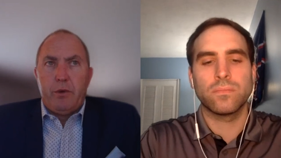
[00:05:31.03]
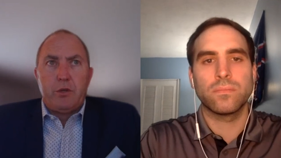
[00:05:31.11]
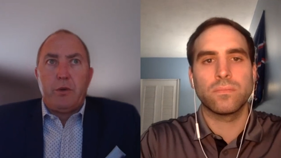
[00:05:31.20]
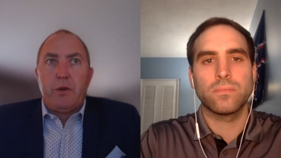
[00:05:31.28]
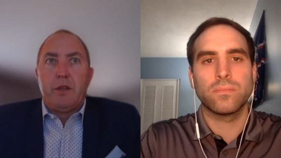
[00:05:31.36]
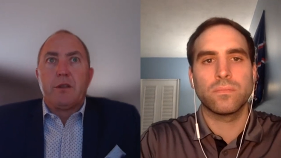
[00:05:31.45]
Speaker 1: are
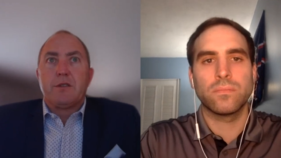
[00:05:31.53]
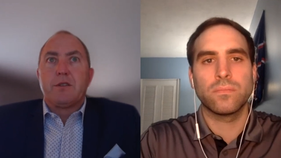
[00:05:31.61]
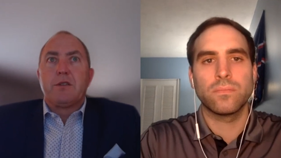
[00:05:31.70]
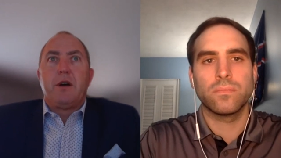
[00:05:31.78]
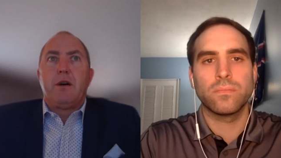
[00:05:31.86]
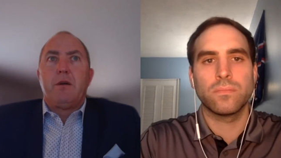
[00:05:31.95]
doing
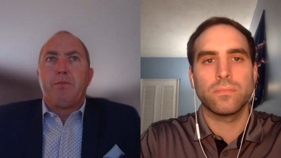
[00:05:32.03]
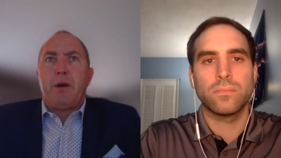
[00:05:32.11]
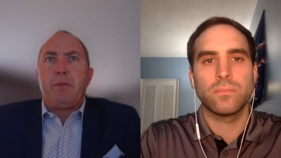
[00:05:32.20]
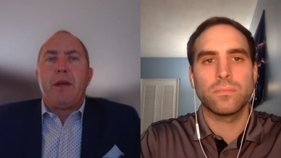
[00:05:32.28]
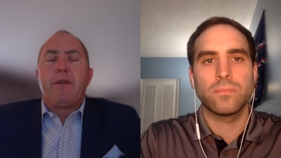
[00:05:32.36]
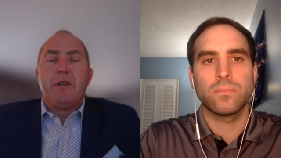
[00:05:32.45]
this uh,
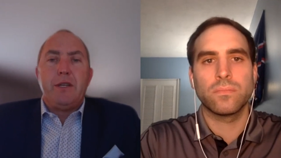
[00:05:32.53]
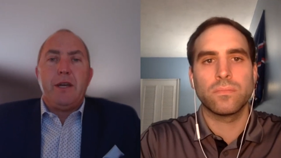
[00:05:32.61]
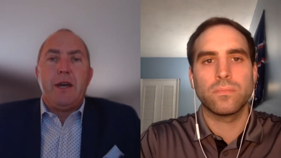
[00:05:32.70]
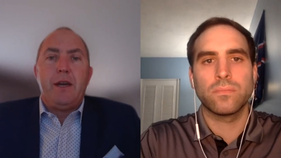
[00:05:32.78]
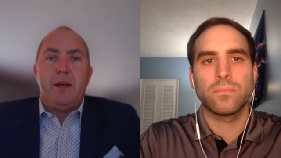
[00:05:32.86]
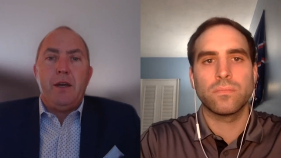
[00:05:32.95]
probably every
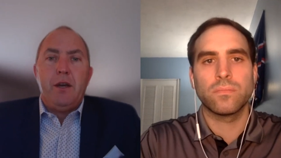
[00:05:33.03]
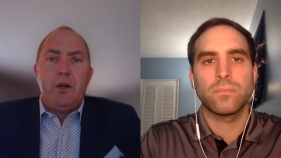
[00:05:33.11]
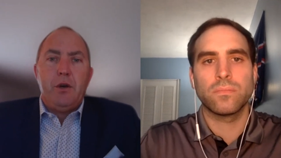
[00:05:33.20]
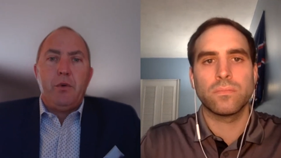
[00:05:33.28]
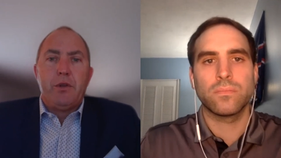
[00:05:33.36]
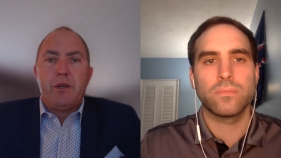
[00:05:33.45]
day
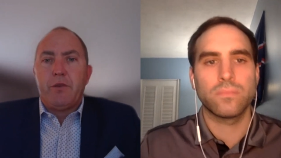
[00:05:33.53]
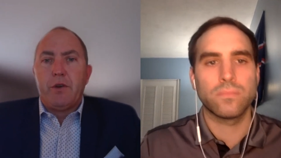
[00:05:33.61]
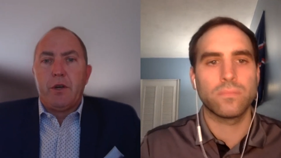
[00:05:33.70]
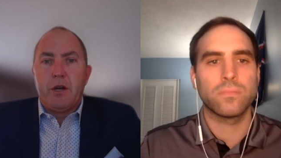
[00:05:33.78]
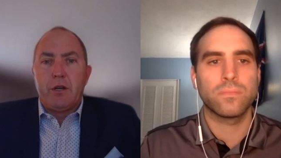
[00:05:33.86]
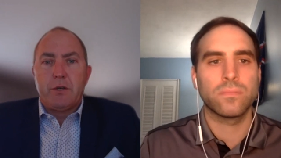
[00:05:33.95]
with
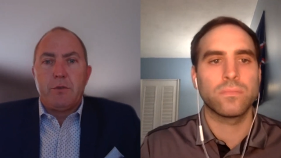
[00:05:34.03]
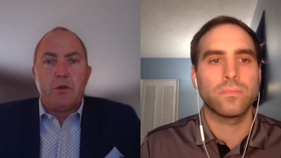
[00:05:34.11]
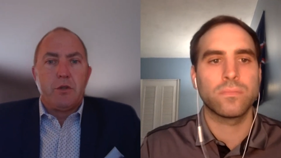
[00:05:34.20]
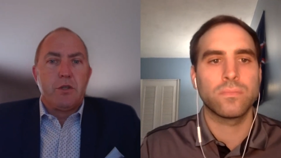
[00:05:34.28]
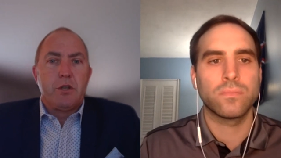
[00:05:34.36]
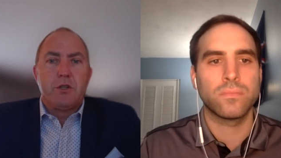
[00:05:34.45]
different
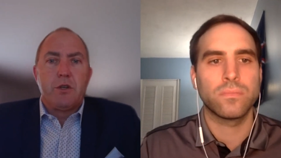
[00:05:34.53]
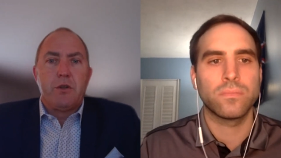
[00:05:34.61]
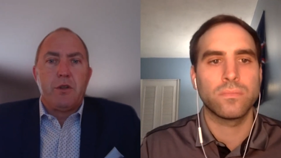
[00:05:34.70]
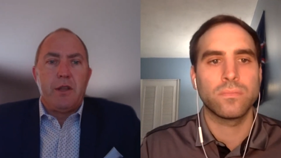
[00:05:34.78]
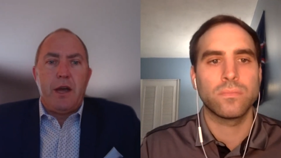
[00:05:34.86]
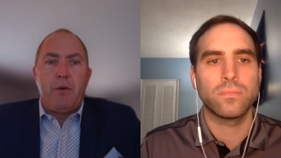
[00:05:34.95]
customers, just so
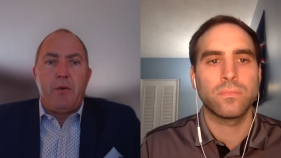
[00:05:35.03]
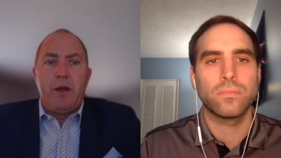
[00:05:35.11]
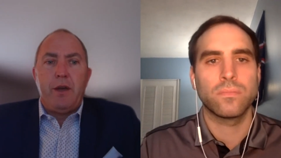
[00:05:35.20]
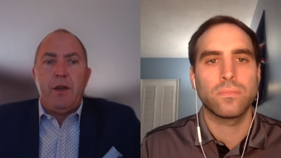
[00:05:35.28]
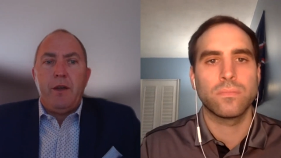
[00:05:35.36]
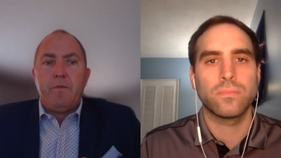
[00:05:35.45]
that that
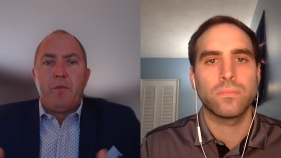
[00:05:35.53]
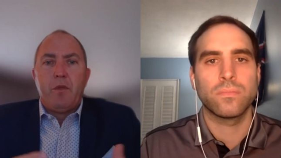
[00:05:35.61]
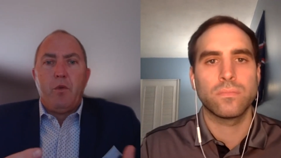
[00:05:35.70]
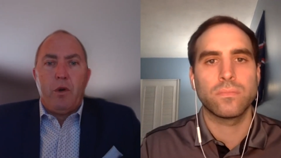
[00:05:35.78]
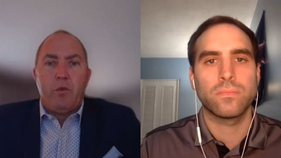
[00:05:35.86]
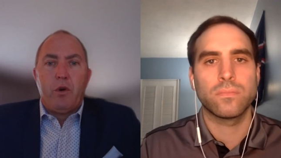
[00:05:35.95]
way,
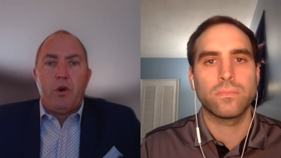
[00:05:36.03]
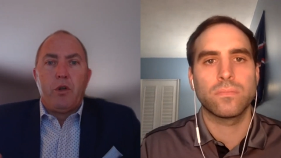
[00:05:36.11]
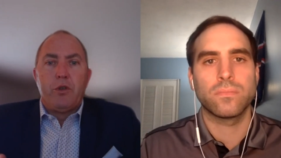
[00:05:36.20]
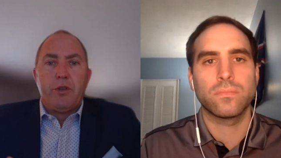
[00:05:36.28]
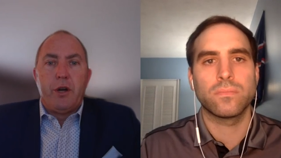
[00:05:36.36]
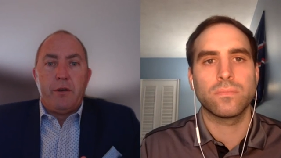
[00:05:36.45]
when we're
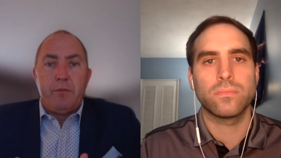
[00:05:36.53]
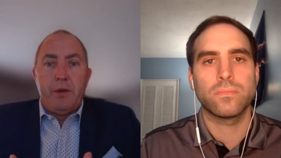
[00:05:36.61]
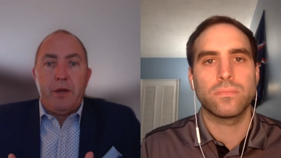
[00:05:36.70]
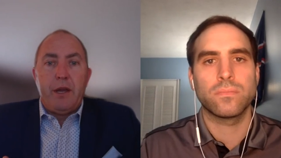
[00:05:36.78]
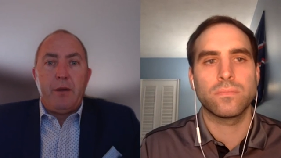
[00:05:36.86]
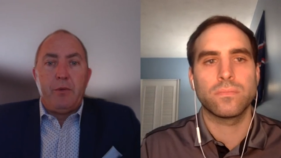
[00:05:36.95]
all done
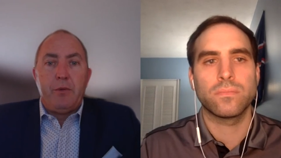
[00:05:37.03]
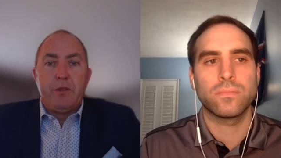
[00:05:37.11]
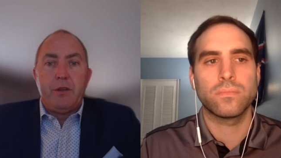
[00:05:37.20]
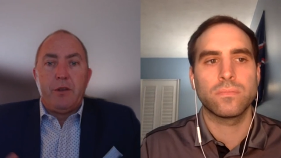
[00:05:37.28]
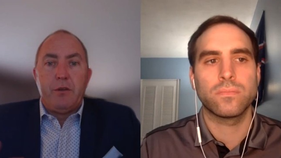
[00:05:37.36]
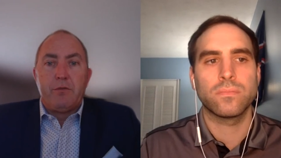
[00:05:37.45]
being
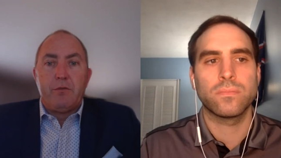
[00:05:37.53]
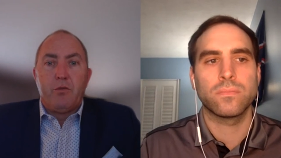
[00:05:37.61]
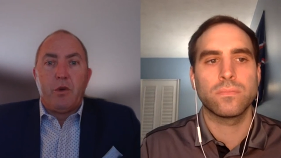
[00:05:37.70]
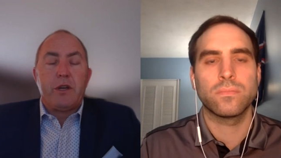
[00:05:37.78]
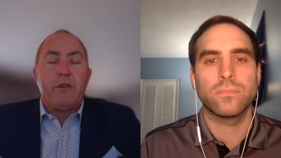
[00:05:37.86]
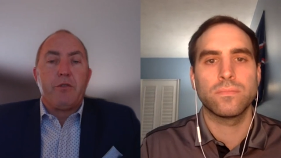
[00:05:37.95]
able, you know,
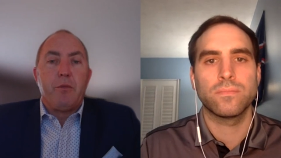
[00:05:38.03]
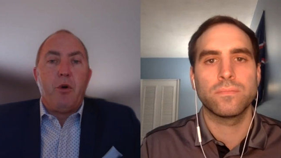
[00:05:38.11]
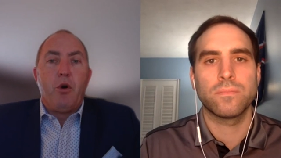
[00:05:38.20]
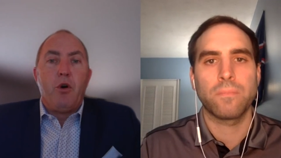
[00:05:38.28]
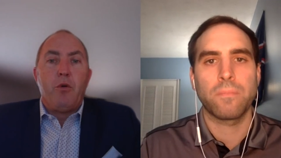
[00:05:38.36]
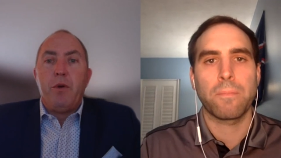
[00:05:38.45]
working from
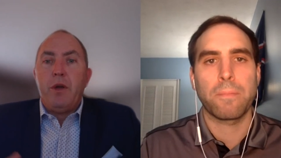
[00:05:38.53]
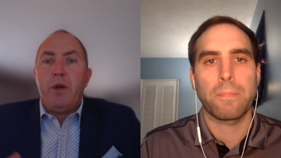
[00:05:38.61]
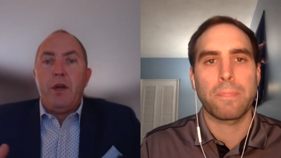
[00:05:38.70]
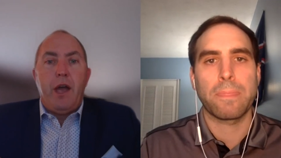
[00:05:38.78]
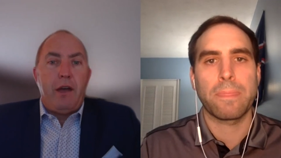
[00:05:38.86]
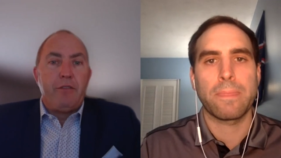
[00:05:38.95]
home,
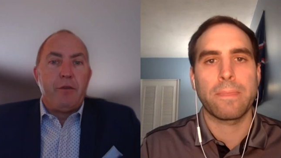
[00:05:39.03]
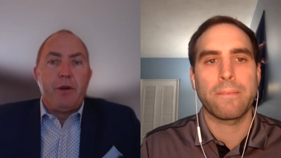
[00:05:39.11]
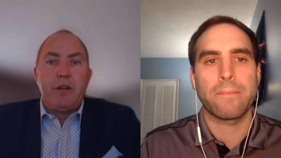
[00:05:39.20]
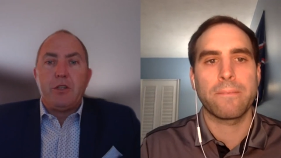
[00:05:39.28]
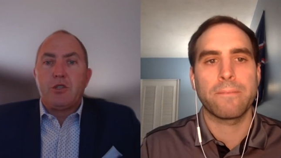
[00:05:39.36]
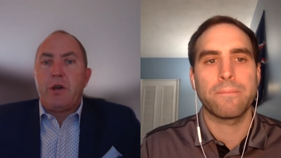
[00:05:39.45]

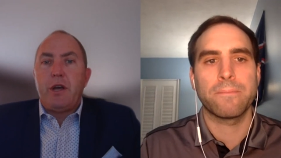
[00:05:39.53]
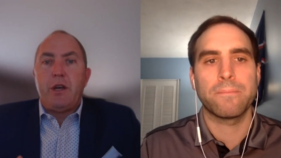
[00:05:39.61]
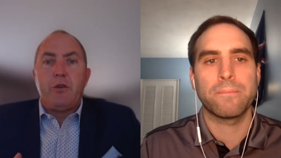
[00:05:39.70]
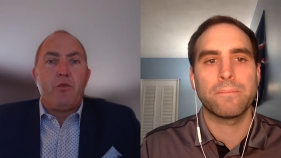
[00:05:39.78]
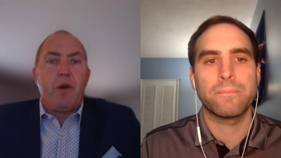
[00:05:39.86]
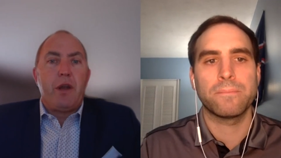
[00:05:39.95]
everybody's
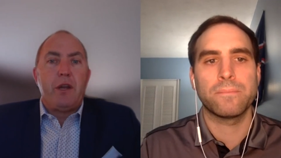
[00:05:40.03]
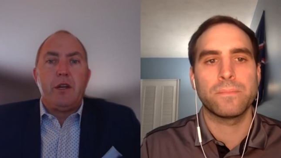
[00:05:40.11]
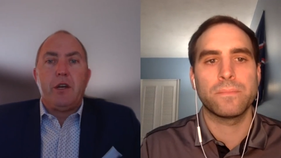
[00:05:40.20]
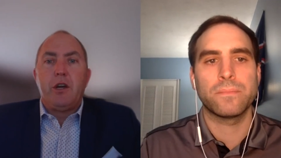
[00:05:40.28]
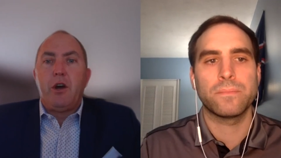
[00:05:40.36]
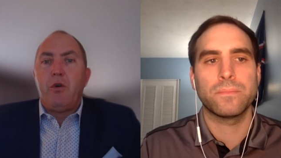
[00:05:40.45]
trained, ready
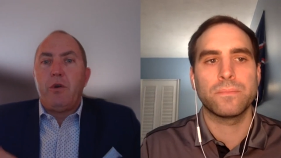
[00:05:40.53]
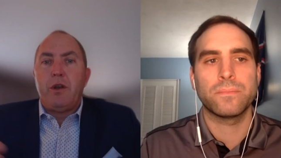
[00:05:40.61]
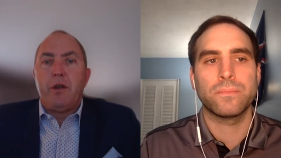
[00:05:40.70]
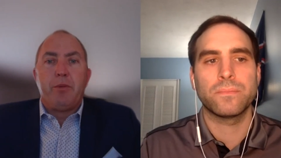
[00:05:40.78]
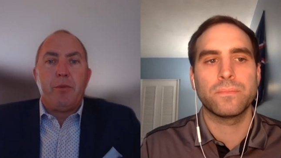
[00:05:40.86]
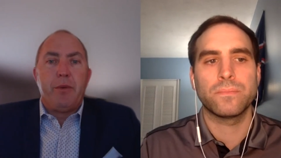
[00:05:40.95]
to go and
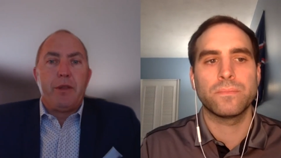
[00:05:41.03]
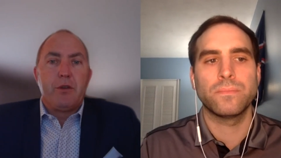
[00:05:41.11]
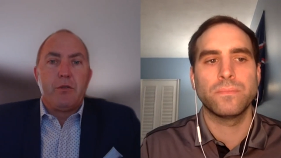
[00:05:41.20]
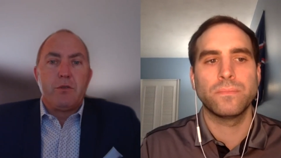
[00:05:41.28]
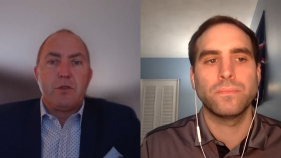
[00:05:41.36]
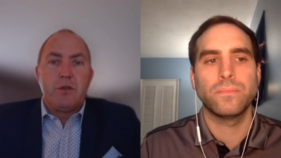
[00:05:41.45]
implement
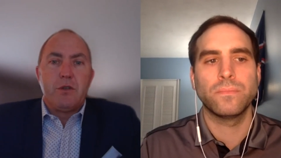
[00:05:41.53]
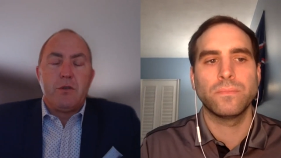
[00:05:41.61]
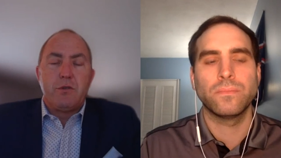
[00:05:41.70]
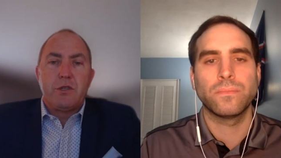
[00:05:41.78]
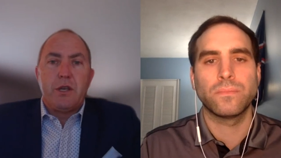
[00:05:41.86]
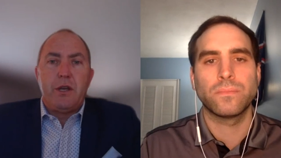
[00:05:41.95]
those
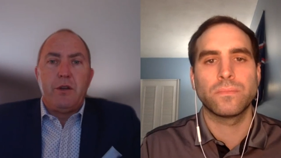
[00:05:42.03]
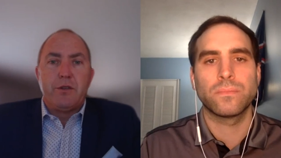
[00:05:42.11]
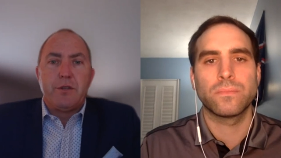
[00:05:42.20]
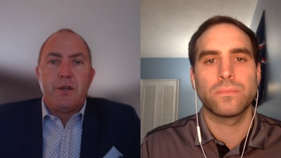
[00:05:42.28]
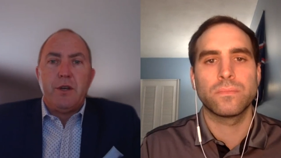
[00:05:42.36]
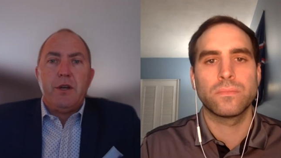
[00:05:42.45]
those
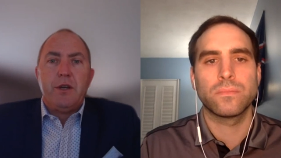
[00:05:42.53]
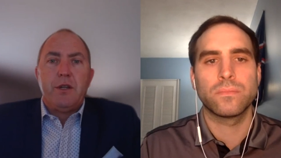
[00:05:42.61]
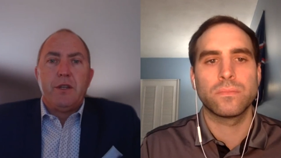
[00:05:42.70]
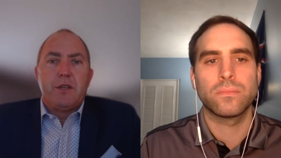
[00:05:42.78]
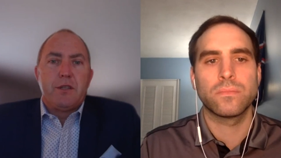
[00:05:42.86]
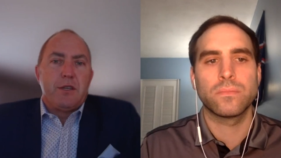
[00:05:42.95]
sales
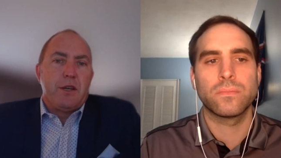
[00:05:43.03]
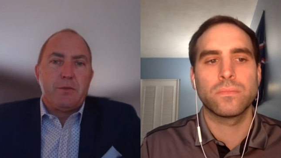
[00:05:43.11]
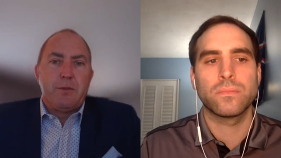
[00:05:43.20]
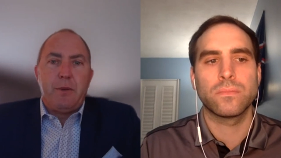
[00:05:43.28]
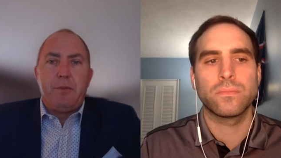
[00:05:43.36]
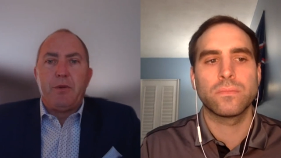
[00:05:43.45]
that the
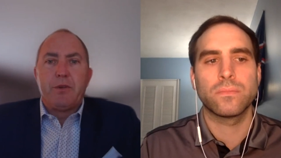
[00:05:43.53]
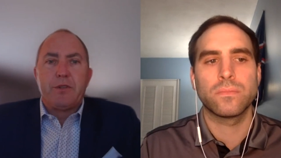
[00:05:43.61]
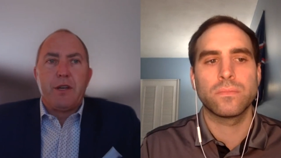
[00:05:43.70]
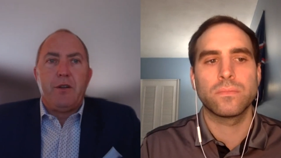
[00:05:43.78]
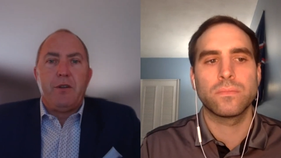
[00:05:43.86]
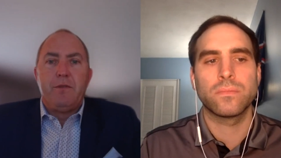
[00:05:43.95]
salespeople
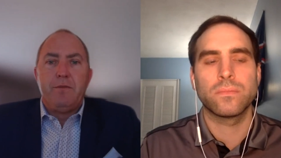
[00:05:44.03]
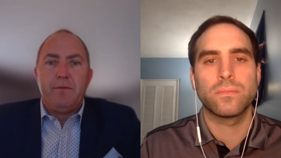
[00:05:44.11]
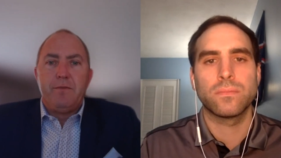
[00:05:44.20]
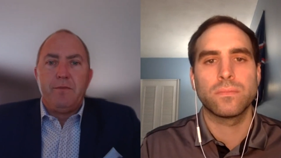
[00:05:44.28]
sell.